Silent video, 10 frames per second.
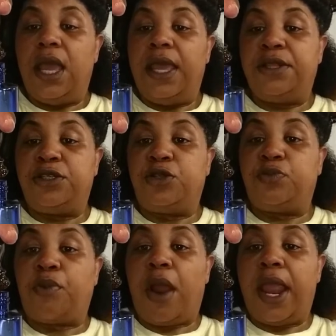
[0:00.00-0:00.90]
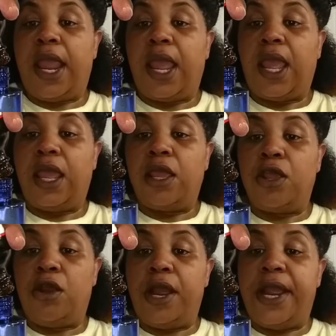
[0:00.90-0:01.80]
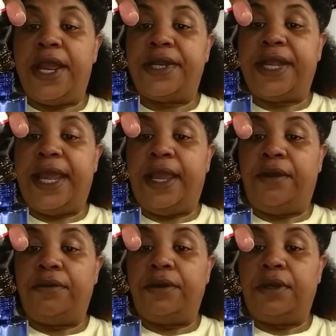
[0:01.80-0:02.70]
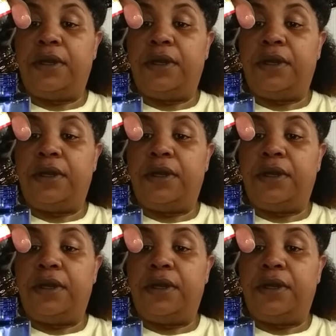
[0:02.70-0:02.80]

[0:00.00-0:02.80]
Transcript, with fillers: and spray your hair down.